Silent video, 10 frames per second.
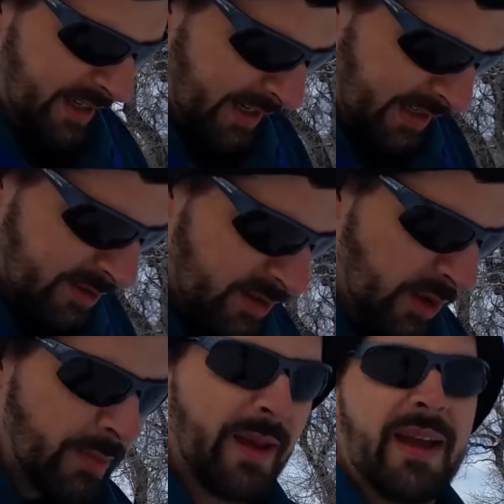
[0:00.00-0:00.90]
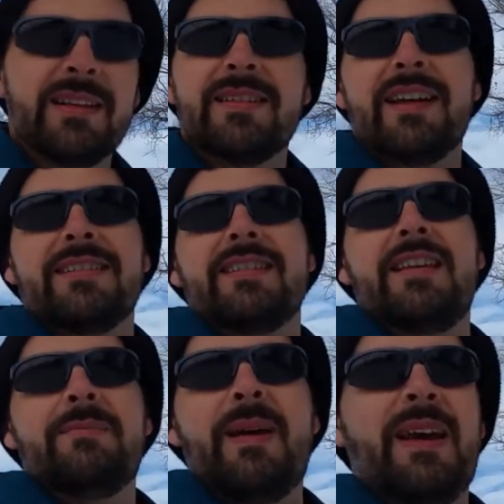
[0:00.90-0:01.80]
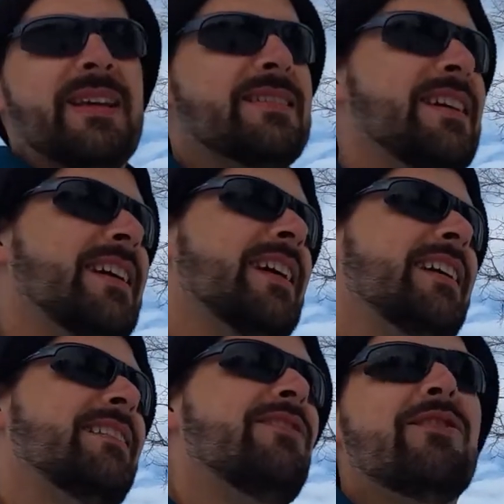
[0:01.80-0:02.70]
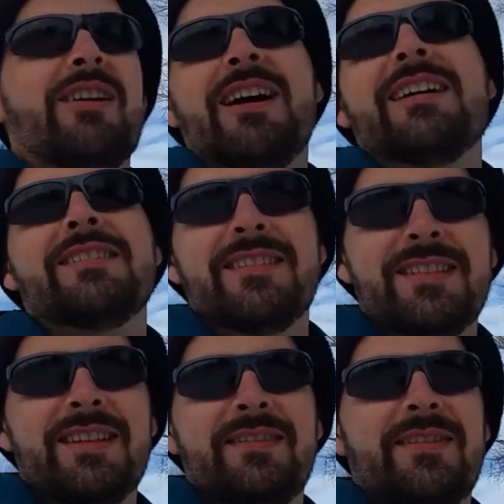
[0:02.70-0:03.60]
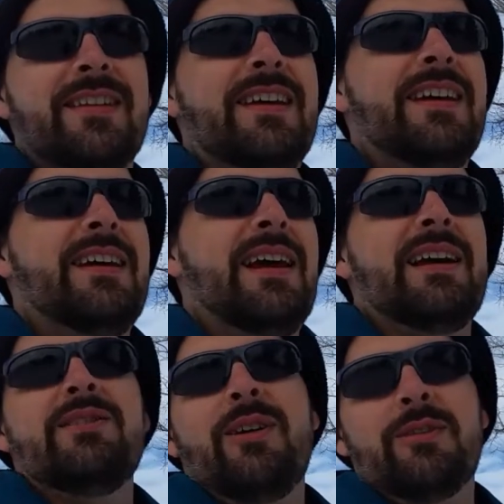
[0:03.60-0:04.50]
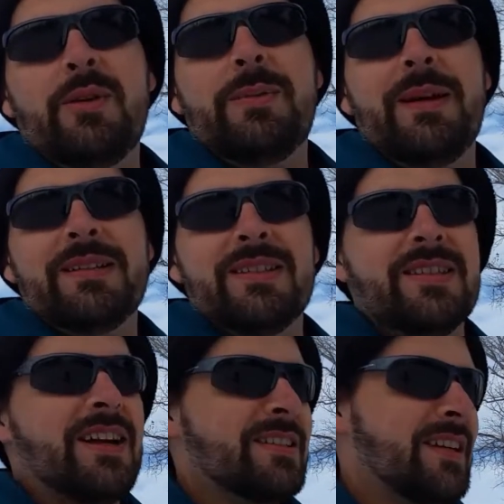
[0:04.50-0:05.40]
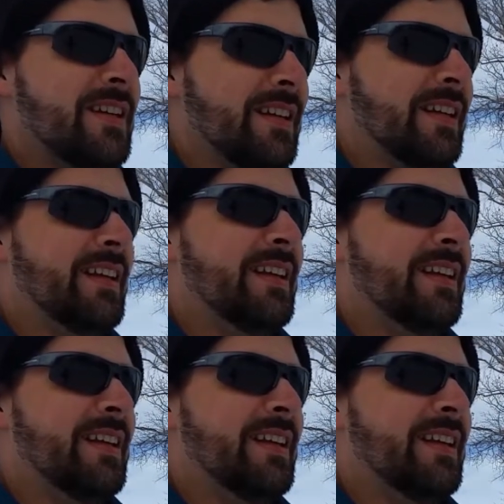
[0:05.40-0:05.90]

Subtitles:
I got snow pants, I got ski pants, I got all kinds of stuff. I do have 3 pairs of socks on and